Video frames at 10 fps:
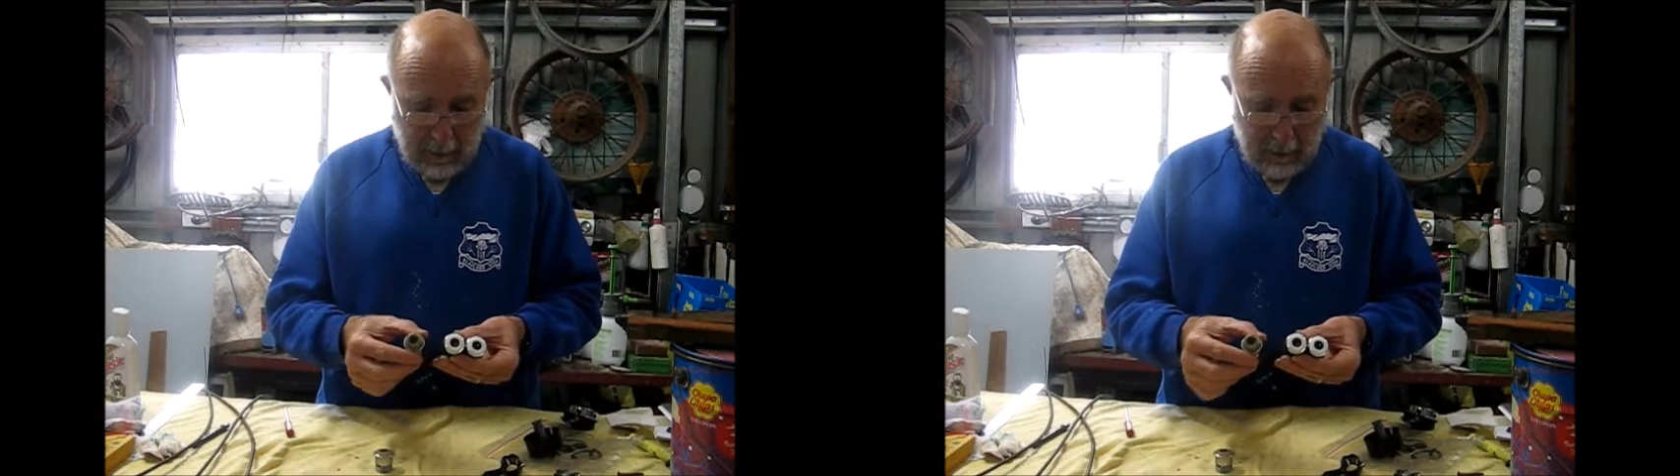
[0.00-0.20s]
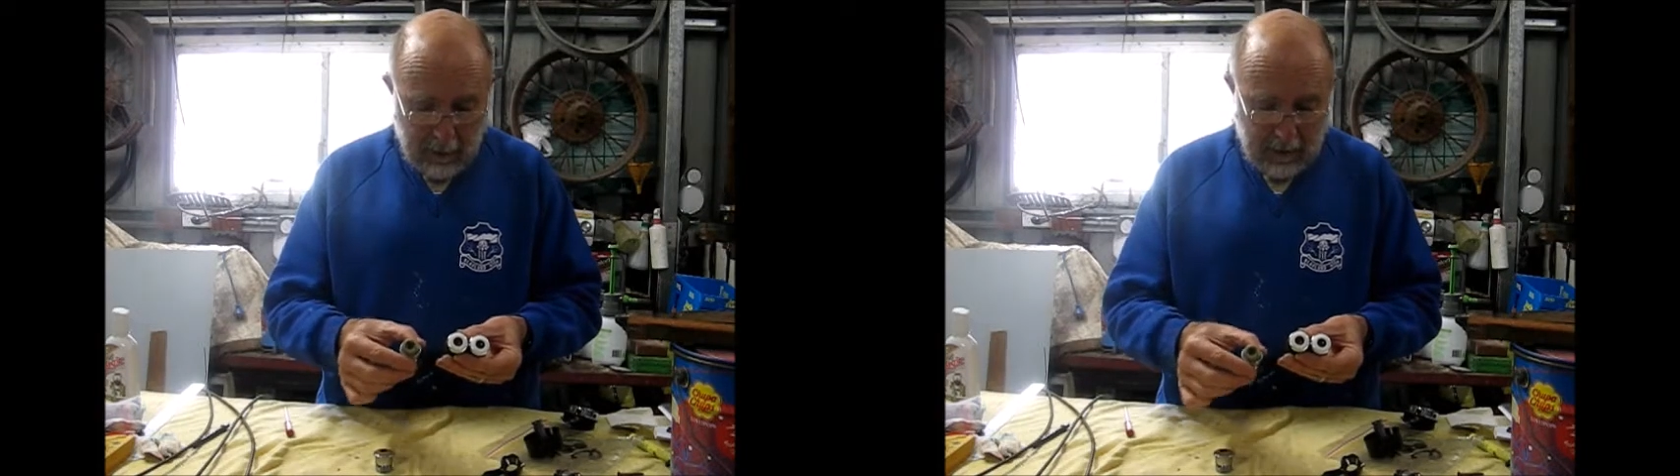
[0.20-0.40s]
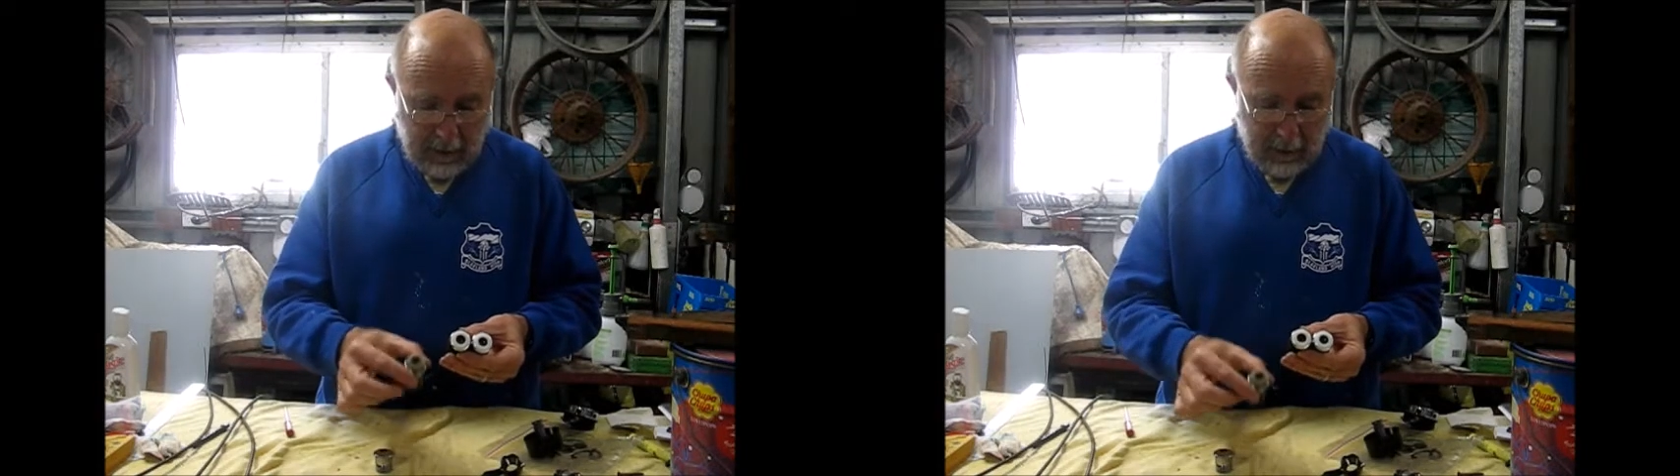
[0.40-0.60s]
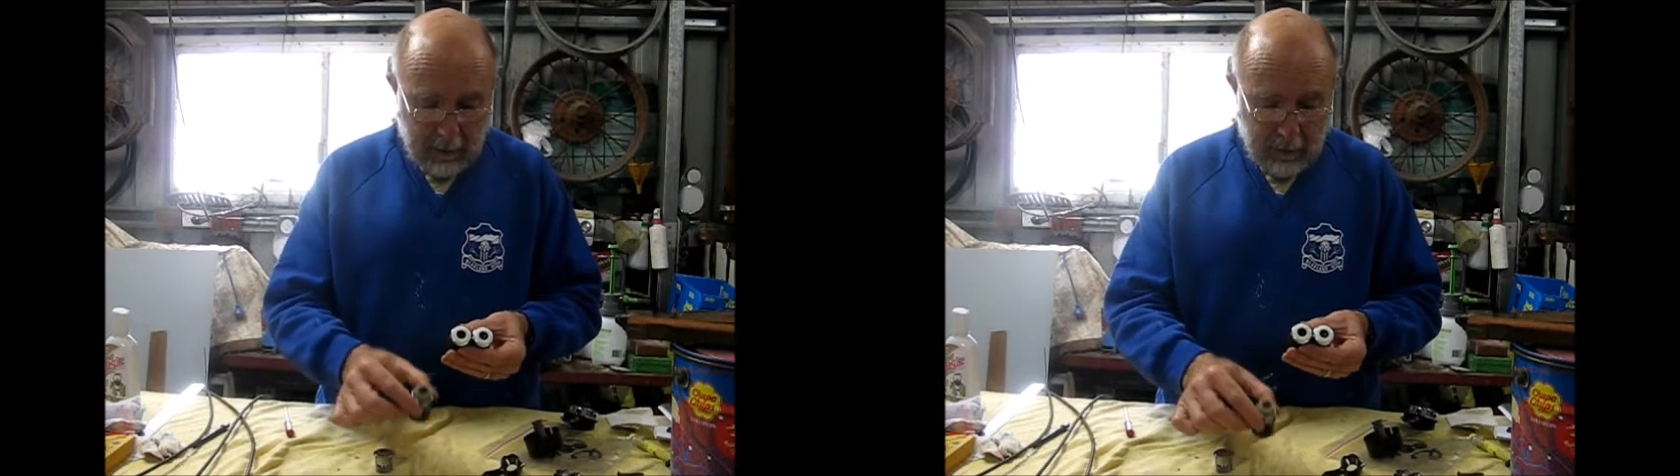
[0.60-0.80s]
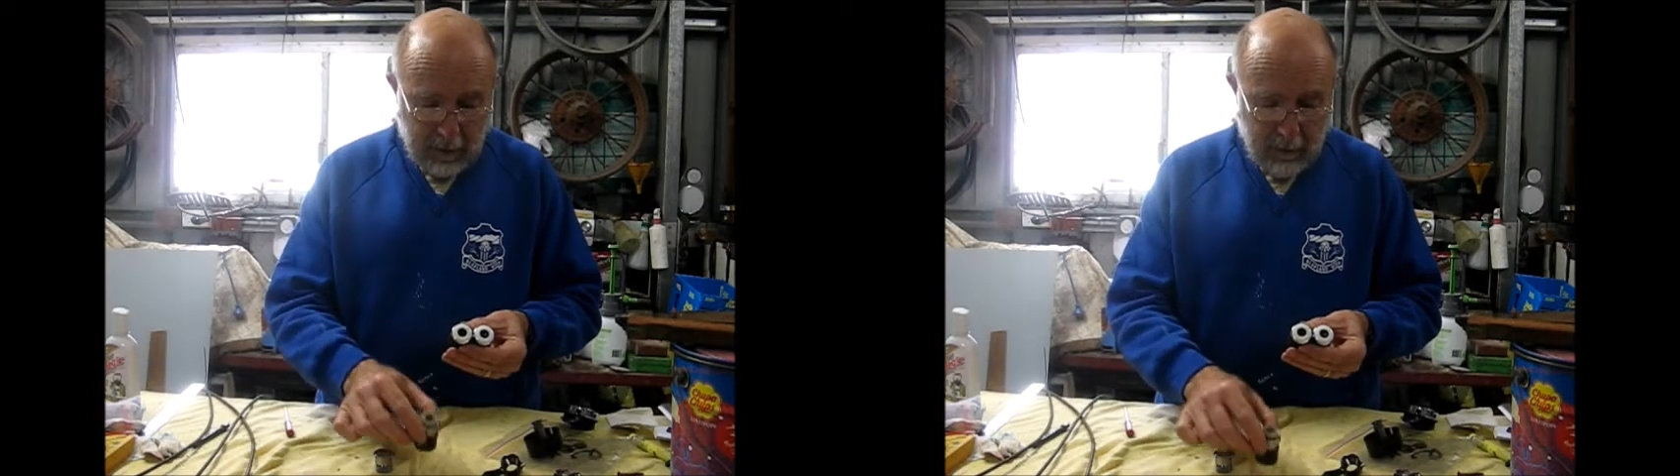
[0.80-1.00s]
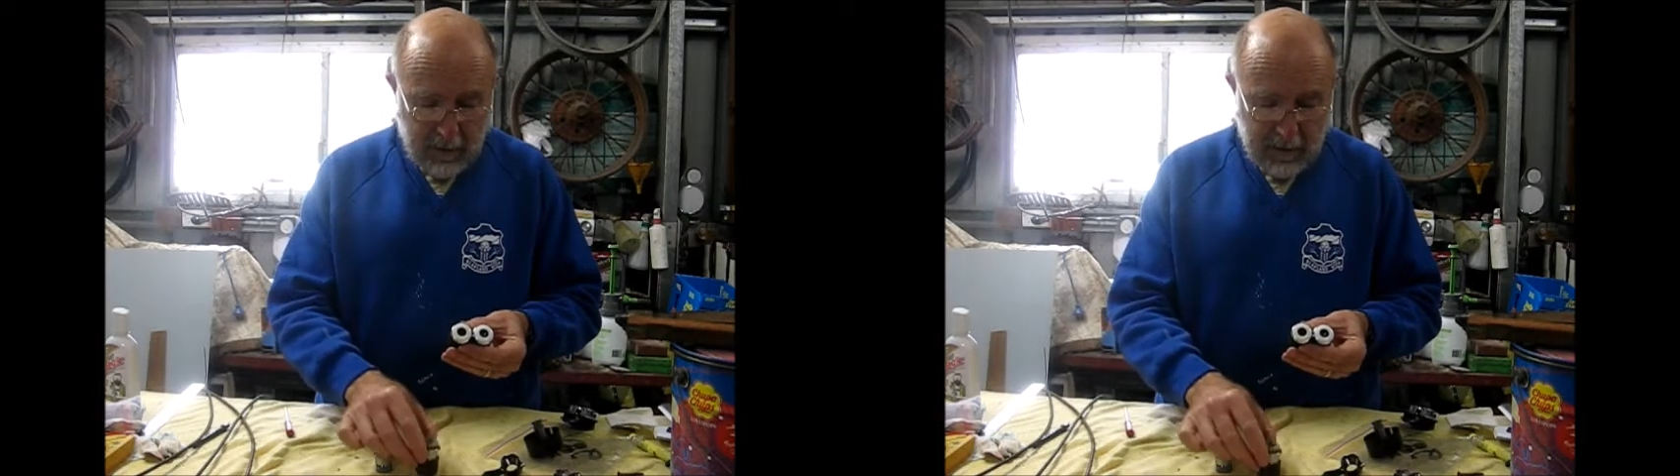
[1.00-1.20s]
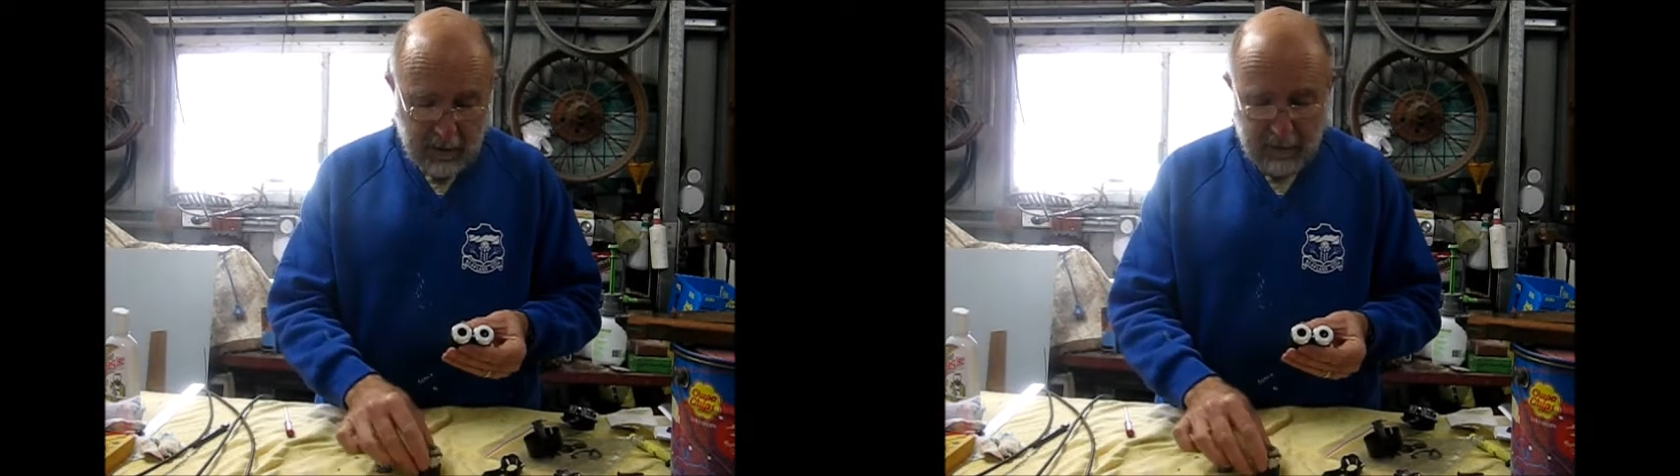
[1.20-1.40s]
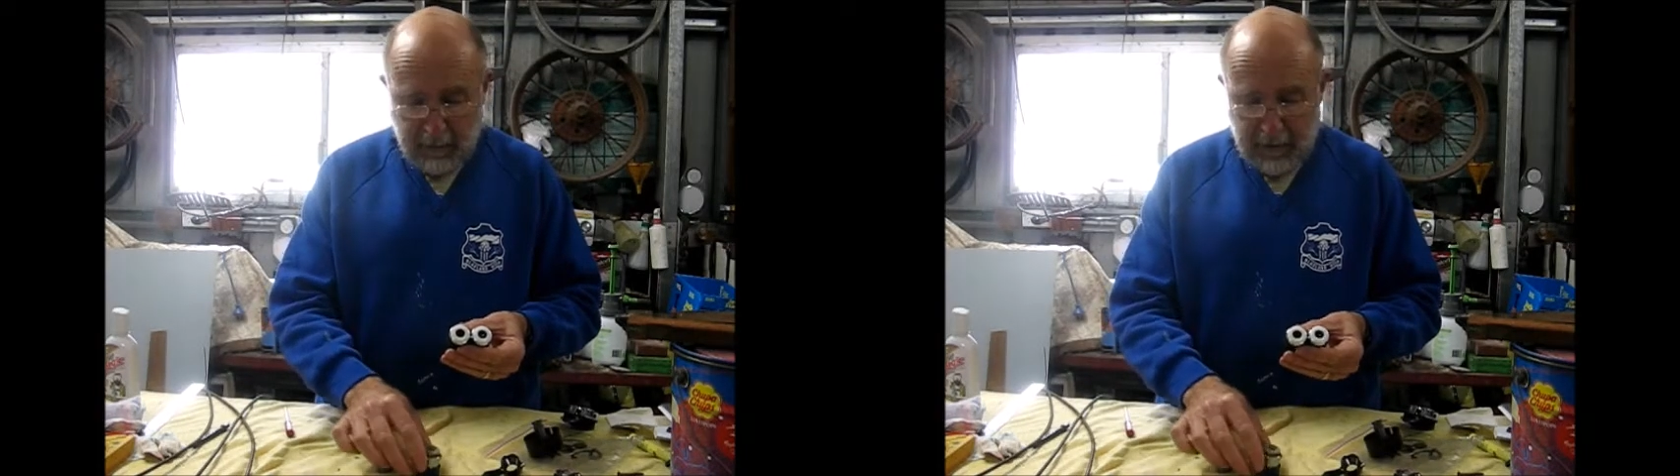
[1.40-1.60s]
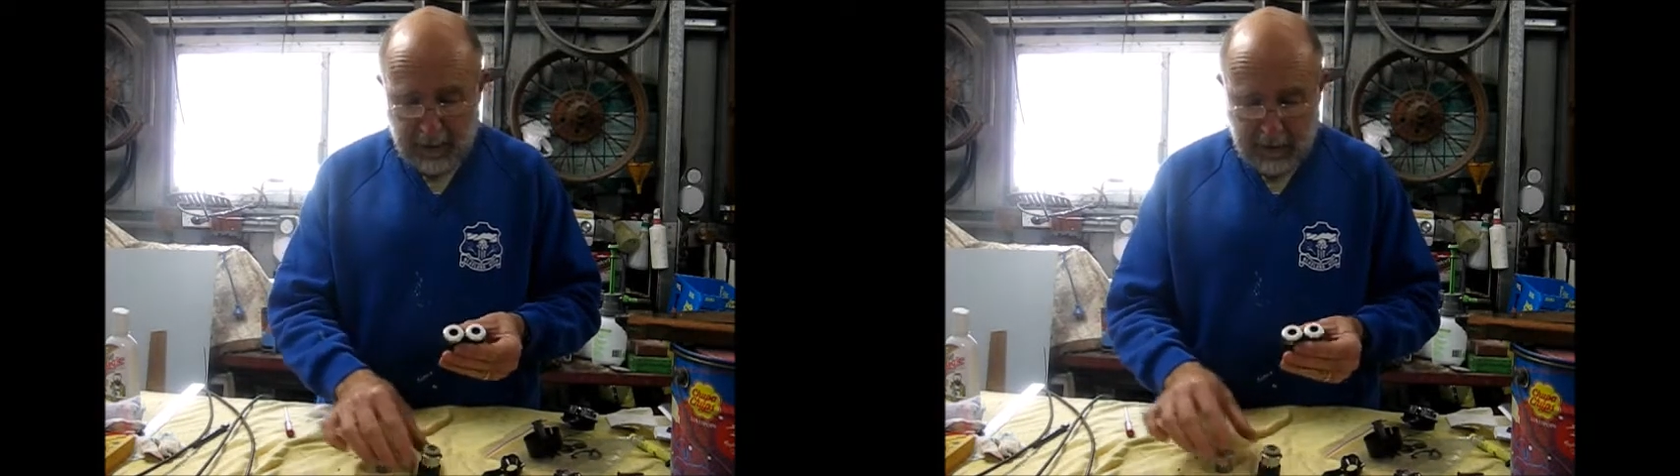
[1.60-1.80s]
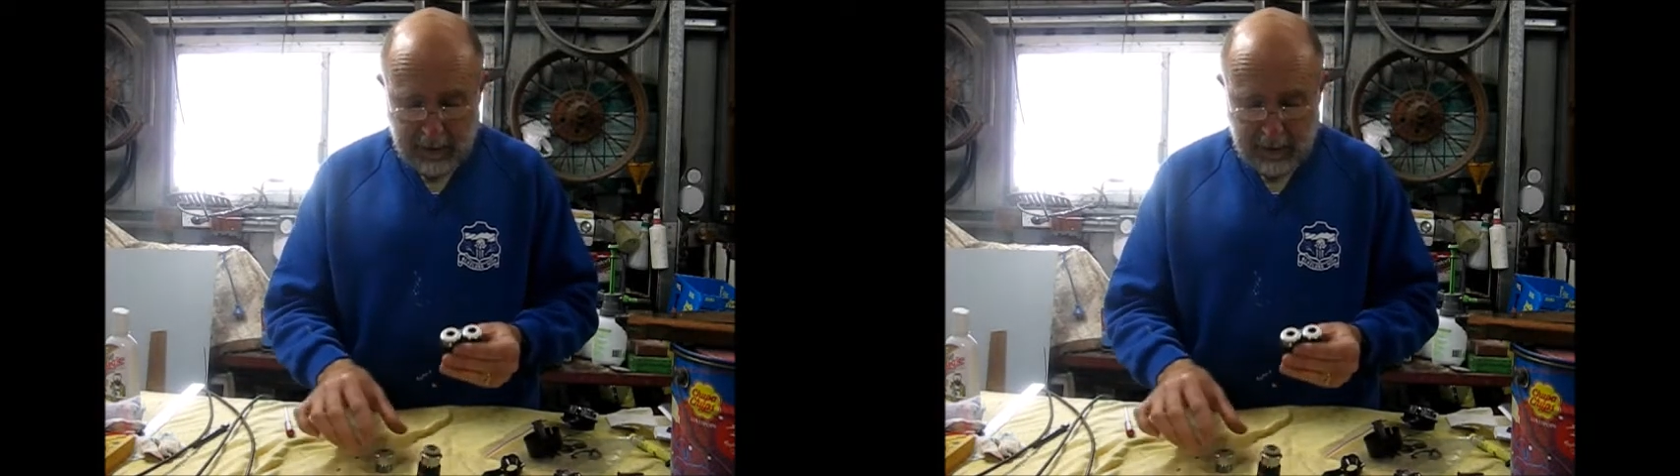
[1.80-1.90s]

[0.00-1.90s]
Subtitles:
identical to the original, but